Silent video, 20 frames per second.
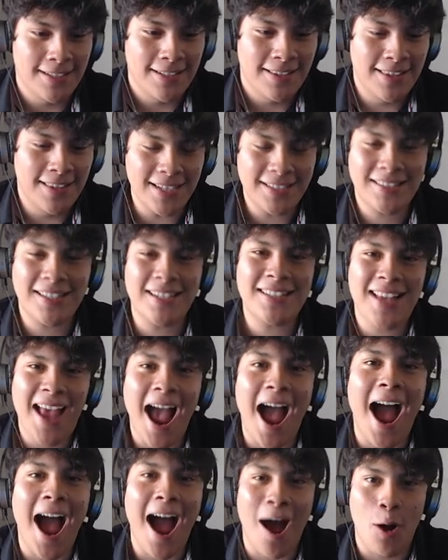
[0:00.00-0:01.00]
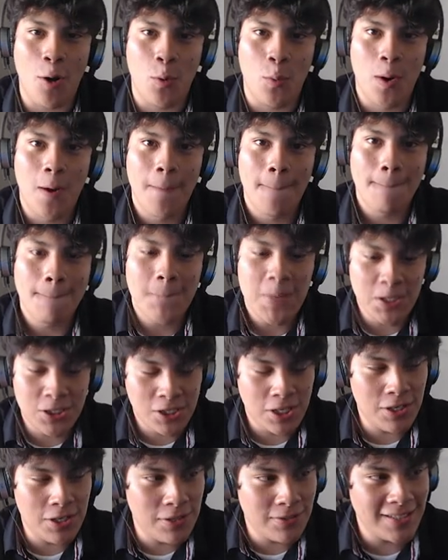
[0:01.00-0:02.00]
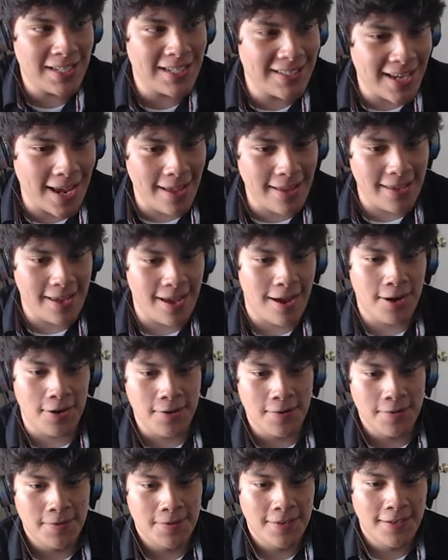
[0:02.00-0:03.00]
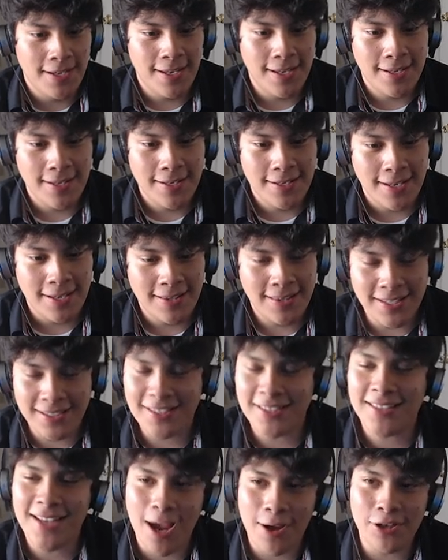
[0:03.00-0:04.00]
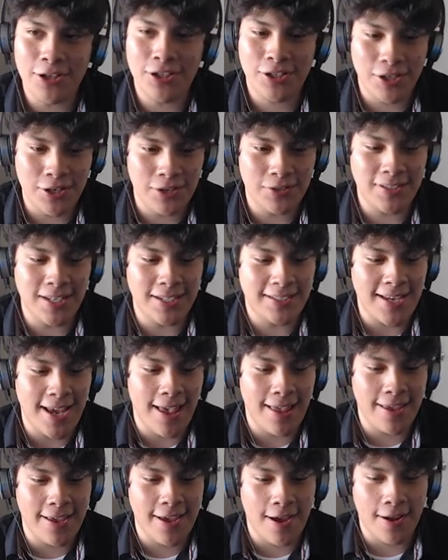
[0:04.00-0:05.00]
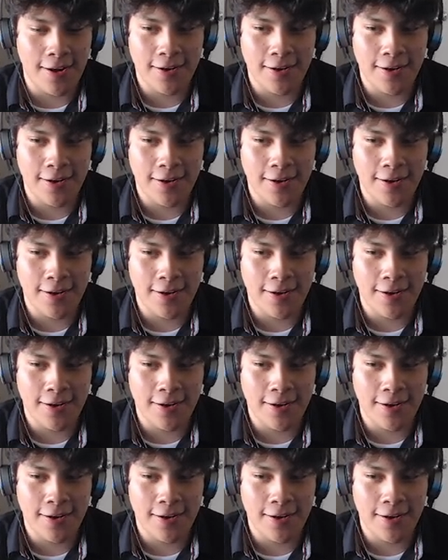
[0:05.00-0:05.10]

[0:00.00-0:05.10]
This is how you should use Inteleon. This is how you should use Inteleon.